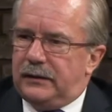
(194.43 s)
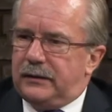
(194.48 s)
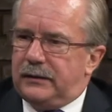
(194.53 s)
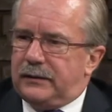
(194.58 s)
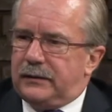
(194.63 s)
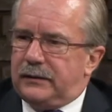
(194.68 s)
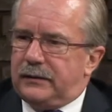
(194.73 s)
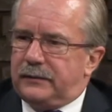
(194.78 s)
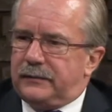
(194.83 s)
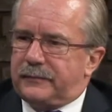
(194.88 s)

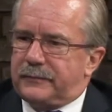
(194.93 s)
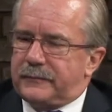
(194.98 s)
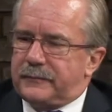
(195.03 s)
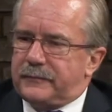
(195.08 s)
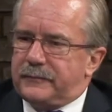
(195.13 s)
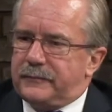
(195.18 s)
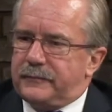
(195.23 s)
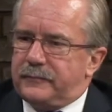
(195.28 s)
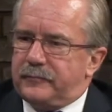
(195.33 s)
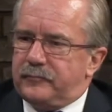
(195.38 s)
And how do
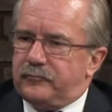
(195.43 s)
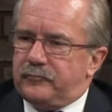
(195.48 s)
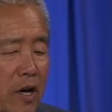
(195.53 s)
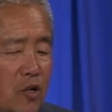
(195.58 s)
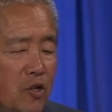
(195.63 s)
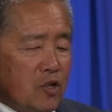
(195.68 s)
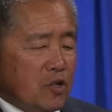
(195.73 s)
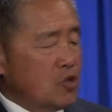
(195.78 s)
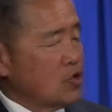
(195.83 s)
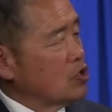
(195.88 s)
you
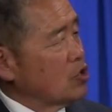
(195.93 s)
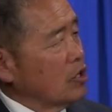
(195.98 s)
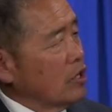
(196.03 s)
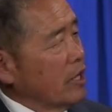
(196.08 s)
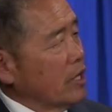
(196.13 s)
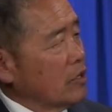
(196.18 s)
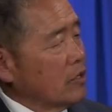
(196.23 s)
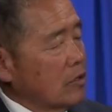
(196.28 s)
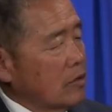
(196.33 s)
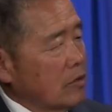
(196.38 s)
actually
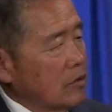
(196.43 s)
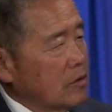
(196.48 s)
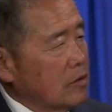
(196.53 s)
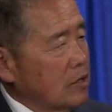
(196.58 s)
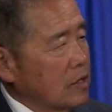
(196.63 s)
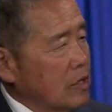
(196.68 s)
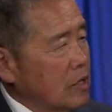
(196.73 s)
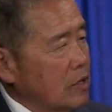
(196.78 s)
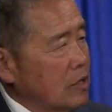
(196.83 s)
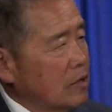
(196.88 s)
select
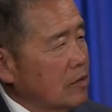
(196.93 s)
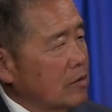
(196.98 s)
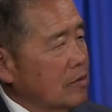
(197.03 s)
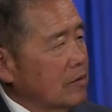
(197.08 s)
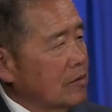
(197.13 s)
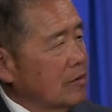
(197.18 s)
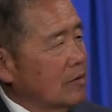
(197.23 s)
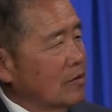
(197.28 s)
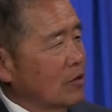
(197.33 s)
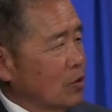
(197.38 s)
the
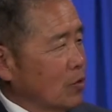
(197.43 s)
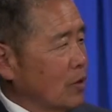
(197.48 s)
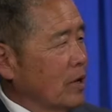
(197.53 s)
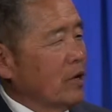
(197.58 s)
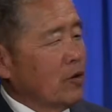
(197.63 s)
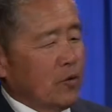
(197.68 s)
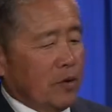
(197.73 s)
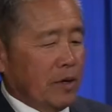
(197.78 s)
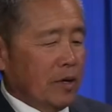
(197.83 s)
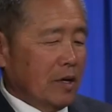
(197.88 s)
the
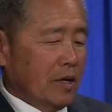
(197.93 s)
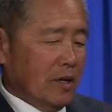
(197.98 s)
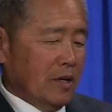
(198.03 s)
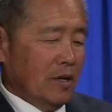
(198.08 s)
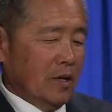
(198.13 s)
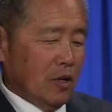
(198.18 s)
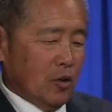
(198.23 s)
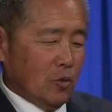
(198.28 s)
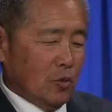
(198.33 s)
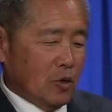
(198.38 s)
rendering? In
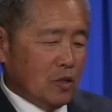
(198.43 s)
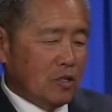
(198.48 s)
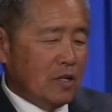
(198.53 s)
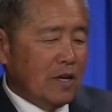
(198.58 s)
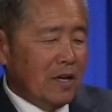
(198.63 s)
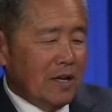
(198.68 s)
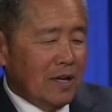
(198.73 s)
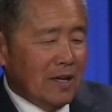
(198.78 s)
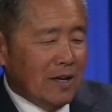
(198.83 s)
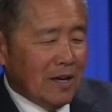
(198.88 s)
other words,
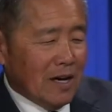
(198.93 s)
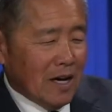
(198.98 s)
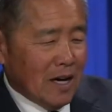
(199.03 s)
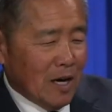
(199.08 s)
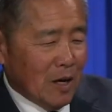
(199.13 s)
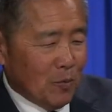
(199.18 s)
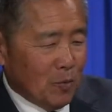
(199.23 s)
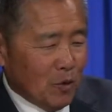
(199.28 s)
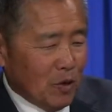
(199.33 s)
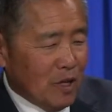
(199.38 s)

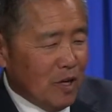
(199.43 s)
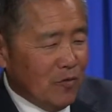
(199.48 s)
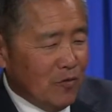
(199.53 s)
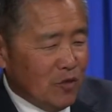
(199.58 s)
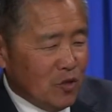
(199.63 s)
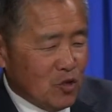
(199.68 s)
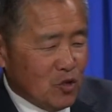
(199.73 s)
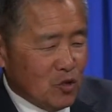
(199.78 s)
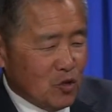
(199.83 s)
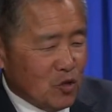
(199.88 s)
I believe
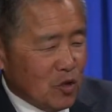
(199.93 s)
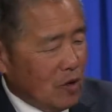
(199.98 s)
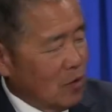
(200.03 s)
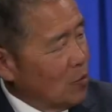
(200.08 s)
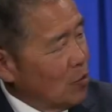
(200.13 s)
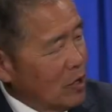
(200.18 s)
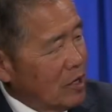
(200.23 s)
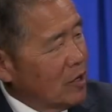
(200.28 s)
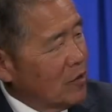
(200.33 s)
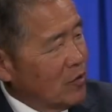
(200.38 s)
this is
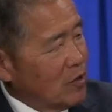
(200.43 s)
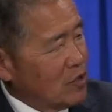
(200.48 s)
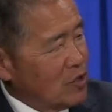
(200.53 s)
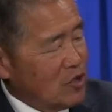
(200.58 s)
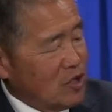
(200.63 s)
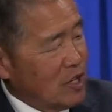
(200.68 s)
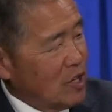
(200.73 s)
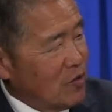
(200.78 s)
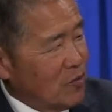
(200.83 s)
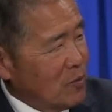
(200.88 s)
one of a
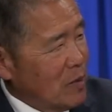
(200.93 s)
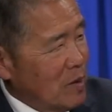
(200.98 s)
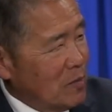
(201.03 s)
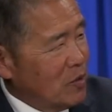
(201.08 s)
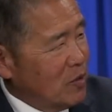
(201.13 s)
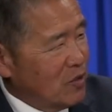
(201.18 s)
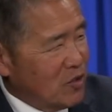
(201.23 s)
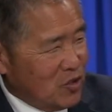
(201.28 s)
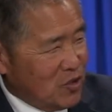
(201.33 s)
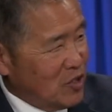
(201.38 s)
set of
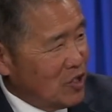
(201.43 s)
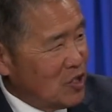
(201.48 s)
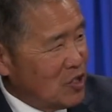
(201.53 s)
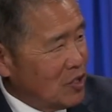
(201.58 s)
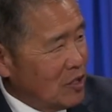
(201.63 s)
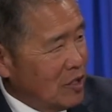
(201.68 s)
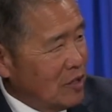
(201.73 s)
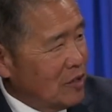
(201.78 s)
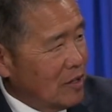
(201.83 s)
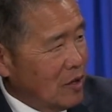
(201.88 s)
maybe
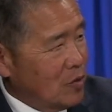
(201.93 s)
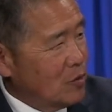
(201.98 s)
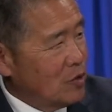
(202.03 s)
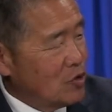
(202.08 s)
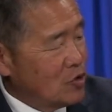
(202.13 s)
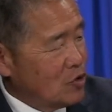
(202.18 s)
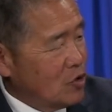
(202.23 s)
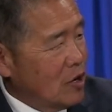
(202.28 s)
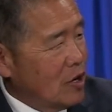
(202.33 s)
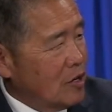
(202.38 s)
60 that we
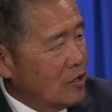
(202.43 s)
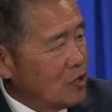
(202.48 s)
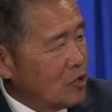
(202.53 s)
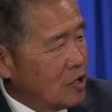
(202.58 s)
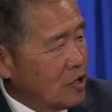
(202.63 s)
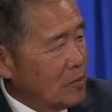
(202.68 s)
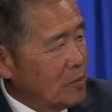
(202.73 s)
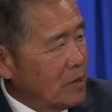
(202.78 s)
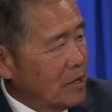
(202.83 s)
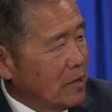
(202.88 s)
saw as a
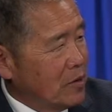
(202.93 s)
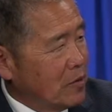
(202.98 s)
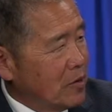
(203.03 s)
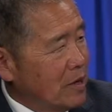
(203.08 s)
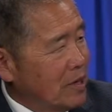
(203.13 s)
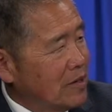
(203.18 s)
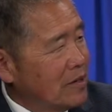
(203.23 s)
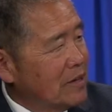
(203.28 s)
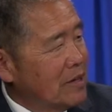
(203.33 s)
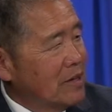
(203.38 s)
committee,
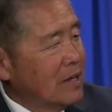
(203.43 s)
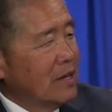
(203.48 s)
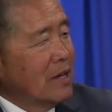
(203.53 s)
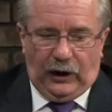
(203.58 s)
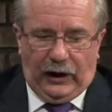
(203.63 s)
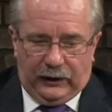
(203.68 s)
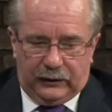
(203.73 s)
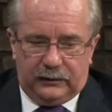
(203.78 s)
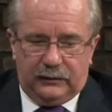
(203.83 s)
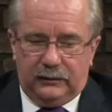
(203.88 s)
right? That's
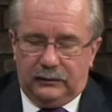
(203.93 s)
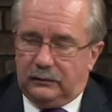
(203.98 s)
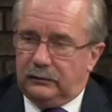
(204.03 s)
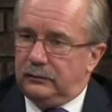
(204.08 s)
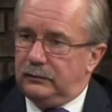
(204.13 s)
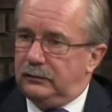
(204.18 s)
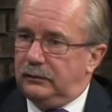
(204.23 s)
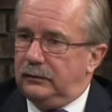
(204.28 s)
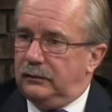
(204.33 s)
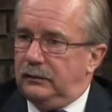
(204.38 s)
correct. And then you
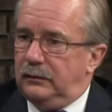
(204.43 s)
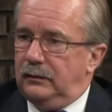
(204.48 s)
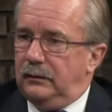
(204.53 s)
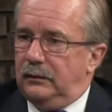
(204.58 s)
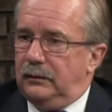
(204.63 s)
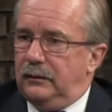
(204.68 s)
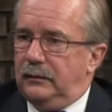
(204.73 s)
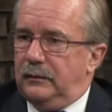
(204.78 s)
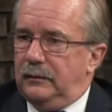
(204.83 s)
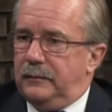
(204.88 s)
pick out the
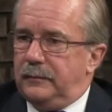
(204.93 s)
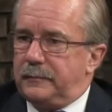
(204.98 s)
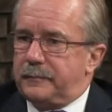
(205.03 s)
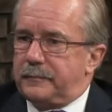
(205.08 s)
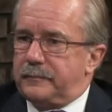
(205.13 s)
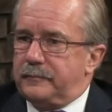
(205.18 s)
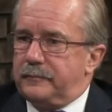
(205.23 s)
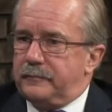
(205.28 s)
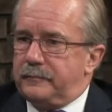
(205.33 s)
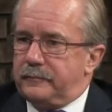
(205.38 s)
one that you
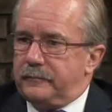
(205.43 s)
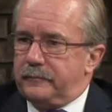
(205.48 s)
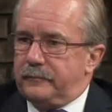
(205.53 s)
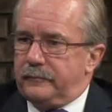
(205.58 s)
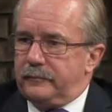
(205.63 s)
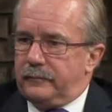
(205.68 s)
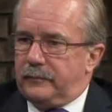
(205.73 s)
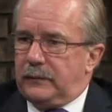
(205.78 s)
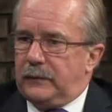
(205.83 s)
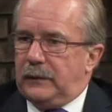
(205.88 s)
want from
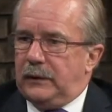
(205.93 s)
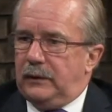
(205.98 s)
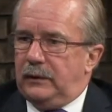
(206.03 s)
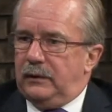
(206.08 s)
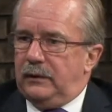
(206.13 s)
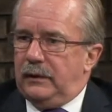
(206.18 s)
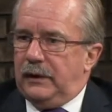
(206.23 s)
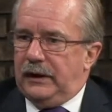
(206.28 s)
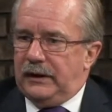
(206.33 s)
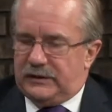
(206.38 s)
Phoenix
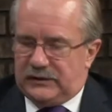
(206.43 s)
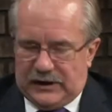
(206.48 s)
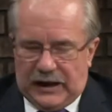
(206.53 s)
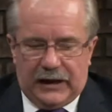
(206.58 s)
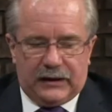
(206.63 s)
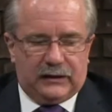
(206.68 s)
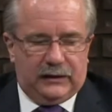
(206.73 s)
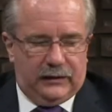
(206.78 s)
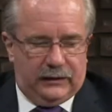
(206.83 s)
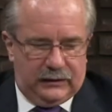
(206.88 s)
Company, right?
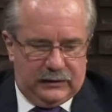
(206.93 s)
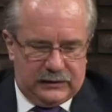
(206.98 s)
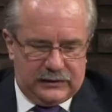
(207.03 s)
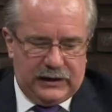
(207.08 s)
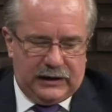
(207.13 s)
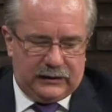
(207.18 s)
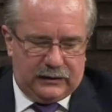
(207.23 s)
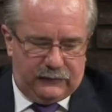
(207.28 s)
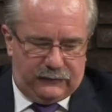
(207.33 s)
Exactly, okay. exactly.